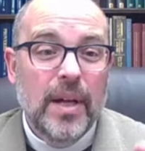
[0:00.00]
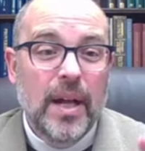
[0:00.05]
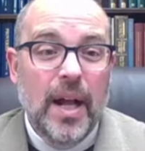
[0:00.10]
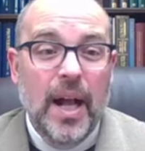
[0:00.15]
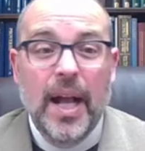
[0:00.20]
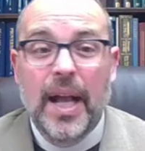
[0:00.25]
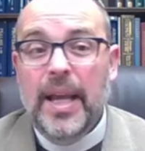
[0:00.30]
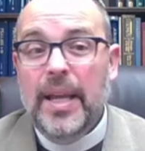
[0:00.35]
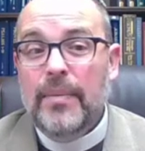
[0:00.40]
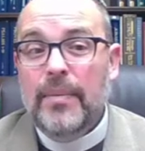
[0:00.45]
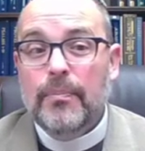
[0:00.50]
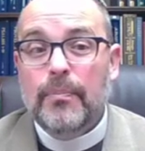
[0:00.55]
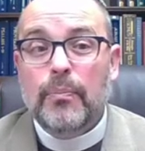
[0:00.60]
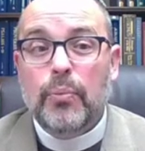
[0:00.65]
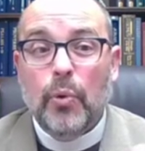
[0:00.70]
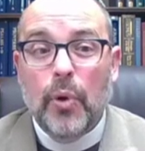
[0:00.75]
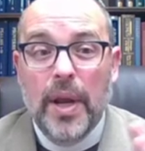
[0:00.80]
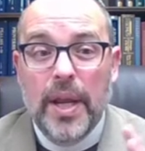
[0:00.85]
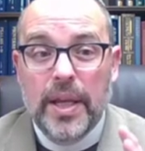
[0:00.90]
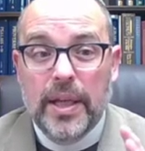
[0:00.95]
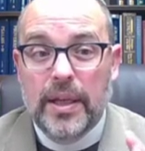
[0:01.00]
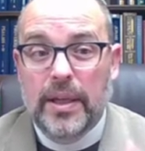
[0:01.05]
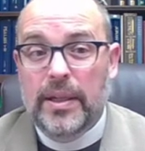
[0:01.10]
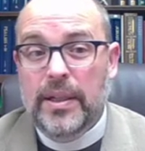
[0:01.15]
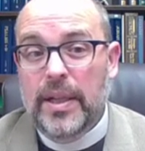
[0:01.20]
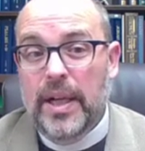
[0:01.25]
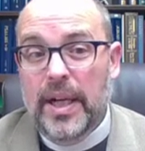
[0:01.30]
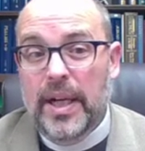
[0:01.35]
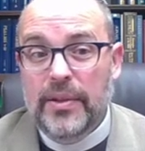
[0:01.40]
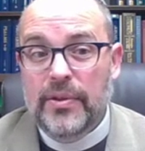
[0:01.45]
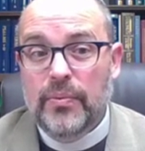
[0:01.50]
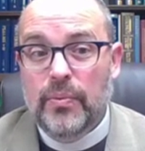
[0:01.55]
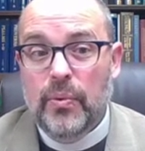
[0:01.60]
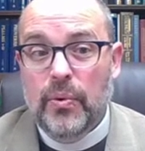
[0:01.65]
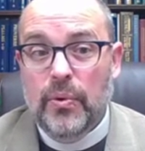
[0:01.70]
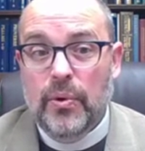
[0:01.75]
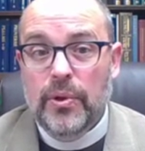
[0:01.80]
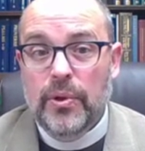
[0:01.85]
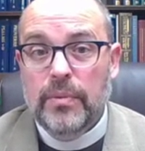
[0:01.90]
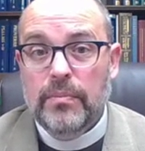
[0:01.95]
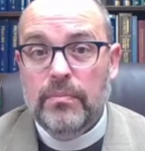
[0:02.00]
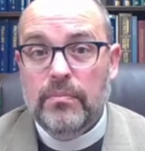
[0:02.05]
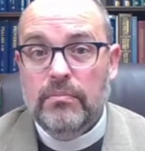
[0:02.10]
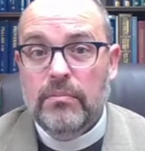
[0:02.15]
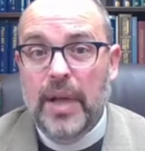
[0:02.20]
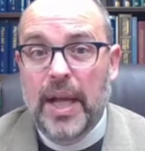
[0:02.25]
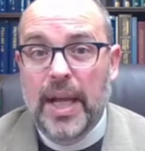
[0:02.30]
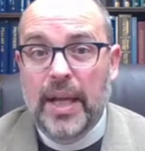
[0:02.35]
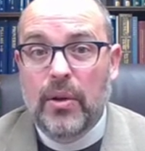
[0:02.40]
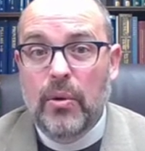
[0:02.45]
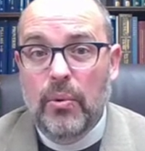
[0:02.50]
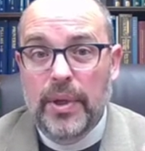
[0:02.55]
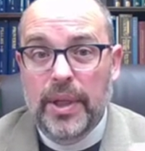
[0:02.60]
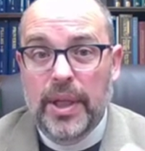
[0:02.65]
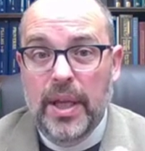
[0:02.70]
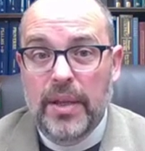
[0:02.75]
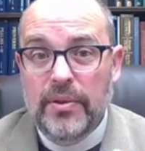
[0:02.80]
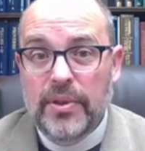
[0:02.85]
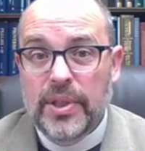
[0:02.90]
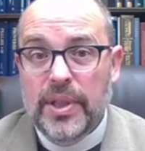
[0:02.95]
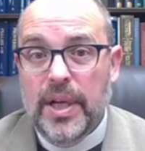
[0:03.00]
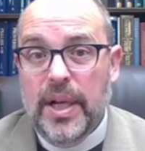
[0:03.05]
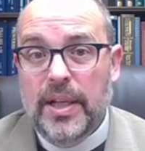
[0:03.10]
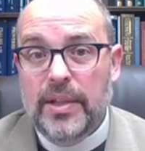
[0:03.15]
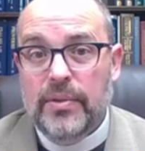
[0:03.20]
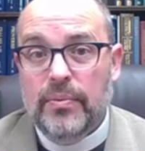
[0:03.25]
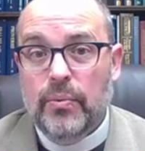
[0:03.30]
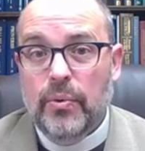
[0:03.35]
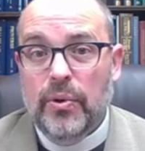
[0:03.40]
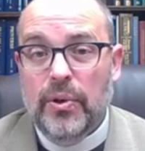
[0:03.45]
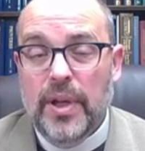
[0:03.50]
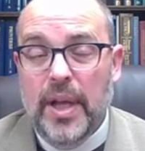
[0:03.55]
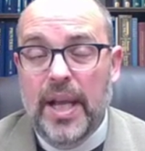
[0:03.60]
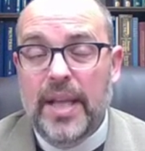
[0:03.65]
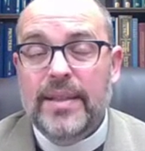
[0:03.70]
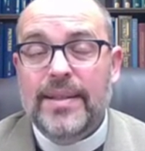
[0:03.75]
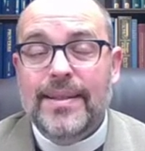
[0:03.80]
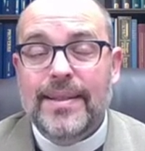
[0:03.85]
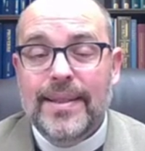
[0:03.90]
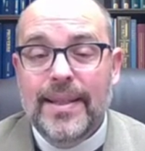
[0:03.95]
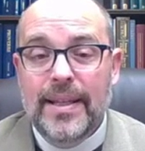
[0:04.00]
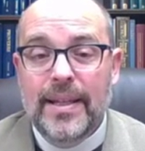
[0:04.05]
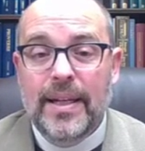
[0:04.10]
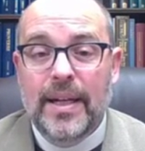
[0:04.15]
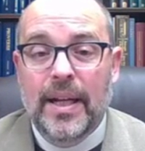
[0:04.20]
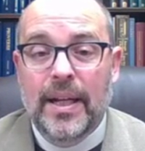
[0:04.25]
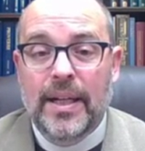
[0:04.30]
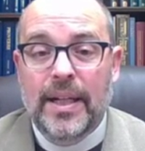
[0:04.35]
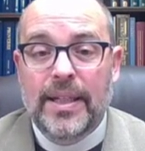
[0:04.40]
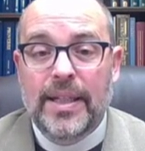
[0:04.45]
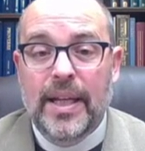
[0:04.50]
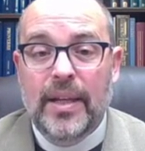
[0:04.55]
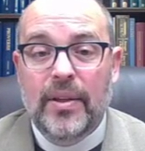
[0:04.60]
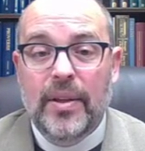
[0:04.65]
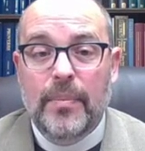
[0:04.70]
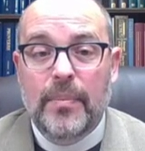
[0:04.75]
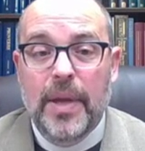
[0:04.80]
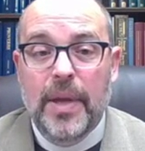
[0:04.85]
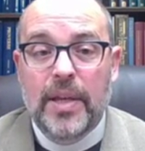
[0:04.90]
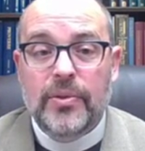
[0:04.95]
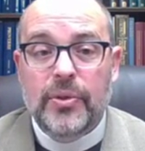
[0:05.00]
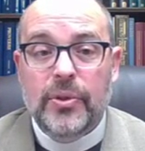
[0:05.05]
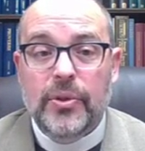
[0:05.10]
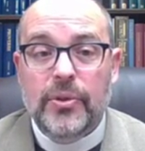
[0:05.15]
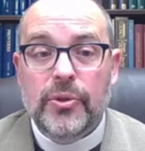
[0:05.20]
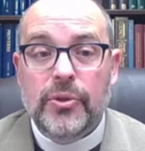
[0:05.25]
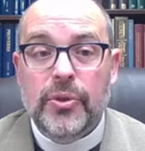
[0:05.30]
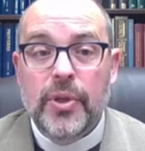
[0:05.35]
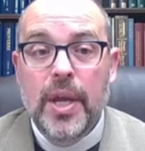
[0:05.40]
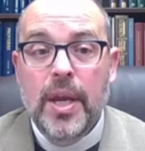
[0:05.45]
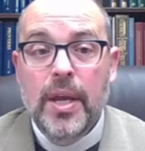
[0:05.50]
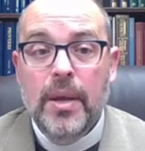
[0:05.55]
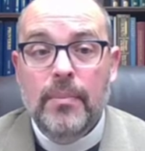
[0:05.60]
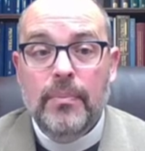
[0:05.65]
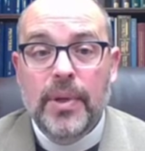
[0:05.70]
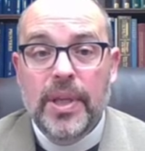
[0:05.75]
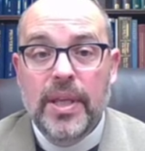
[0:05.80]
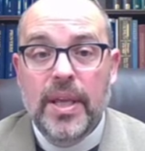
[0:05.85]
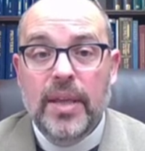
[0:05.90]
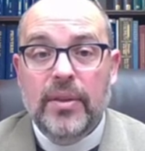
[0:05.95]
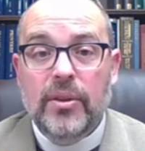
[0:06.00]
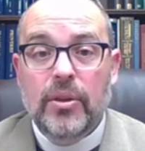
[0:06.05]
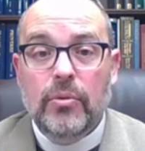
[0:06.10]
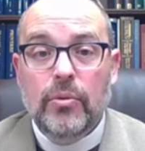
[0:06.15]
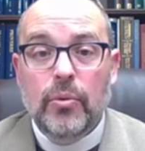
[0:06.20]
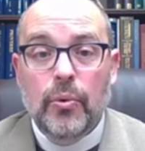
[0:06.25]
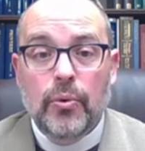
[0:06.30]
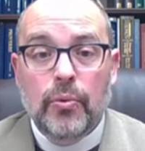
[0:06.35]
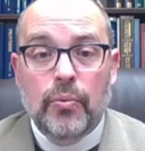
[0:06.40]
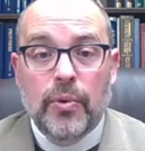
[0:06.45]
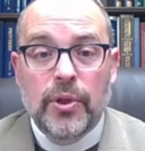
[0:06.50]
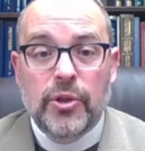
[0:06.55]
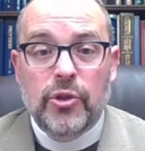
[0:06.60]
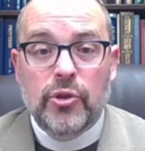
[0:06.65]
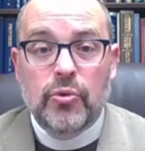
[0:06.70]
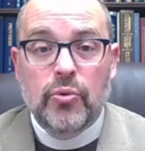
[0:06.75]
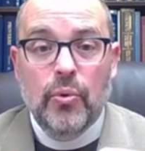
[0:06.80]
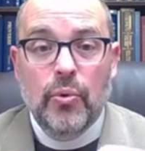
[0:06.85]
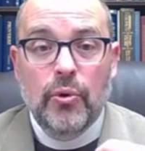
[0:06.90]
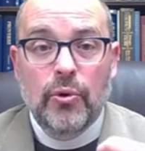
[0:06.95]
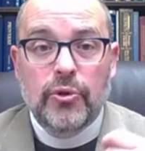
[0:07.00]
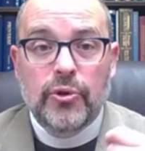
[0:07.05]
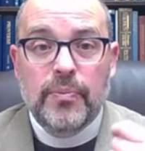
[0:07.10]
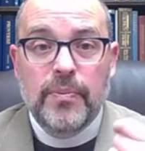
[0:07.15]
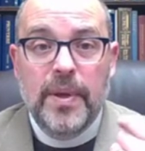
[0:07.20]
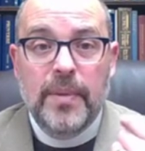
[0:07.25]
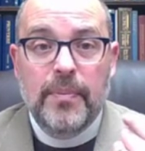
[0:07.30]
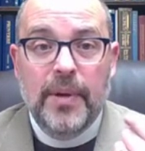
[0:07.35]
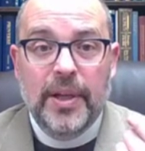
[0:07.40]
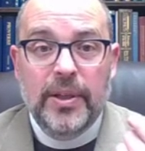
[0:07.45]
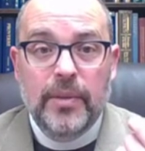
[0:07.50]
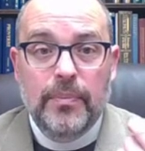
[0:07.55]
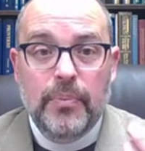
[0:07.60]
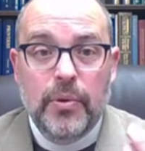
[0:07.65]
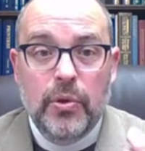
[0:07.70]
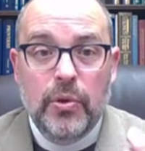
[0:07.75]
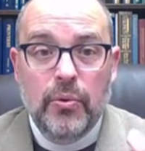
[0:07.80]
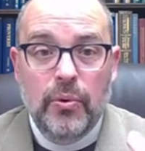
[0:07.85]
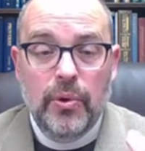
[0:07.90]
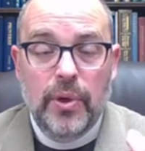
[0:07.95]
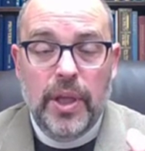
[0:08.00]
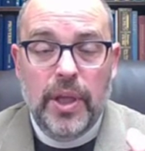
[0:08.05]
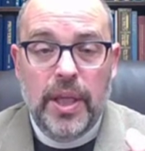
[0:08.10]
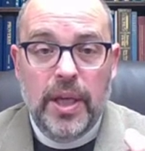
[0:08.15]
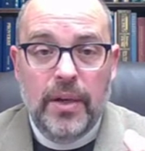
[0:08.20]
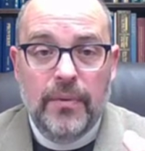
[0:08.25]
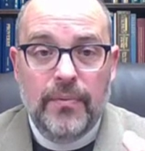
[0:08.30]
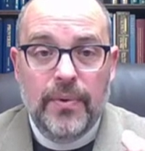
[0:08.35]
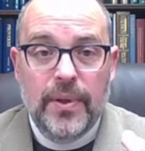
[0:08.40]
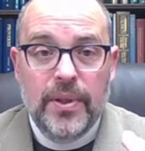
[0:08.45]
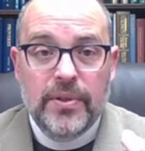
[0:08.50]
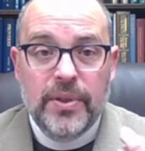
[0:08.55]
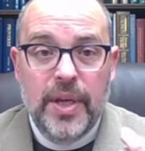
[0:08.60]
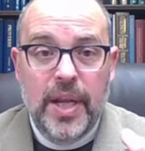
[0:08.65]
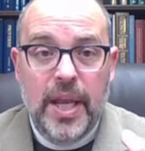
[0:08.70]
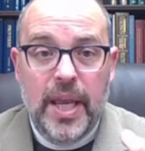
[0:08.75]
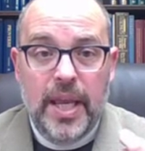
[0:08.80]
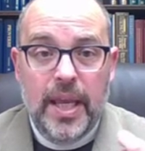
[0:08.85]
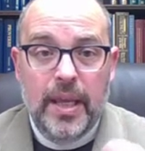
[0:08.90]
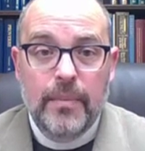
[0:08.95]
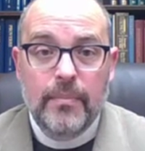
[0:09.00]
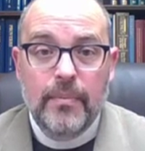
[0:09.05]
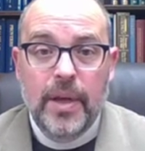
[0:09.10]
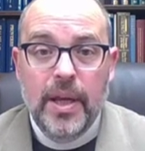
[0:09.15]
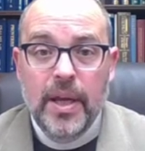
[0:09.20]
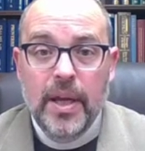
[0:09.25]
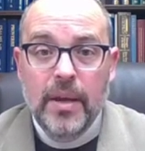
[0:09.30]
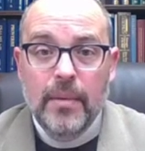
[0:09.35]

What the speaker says: I break God's word. I go against God's word. I sin on a daily basis, but yet the Lord restores me by the purity of his name,